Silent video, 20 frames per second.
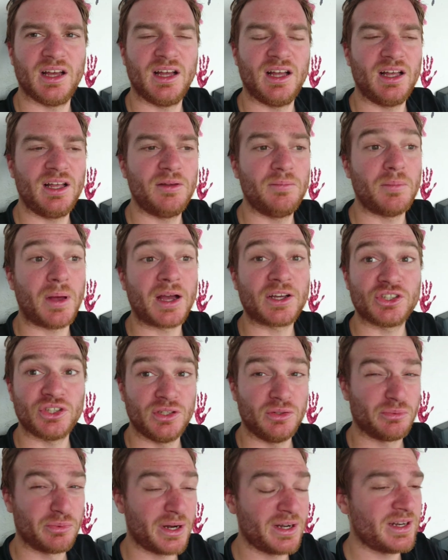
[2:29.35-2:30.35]
Um,
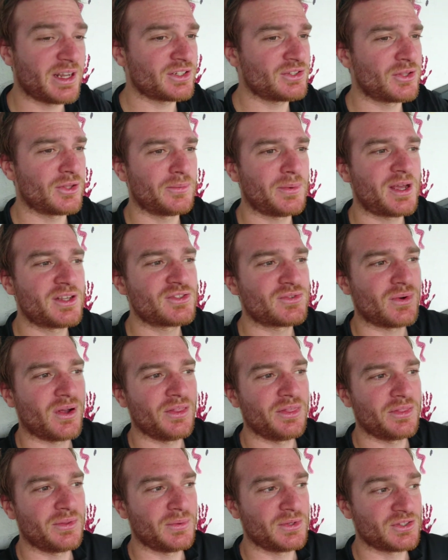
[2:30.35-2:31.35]
actually, right next to the
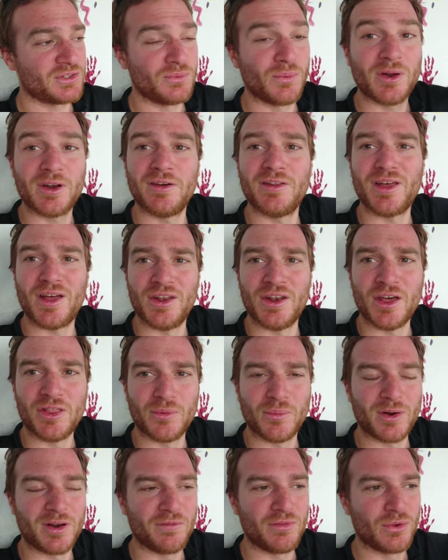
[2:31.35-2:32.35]
restaurant, there was in one
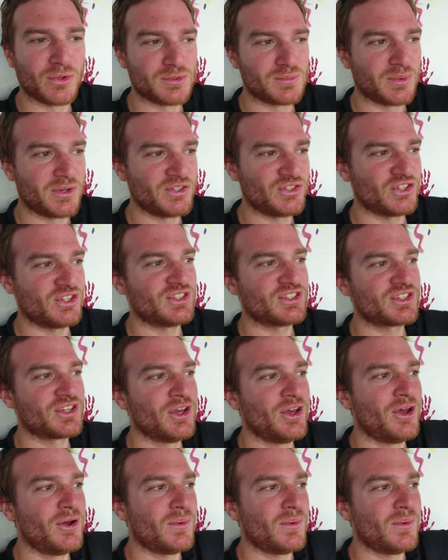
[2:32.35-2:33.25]
another one of those bridges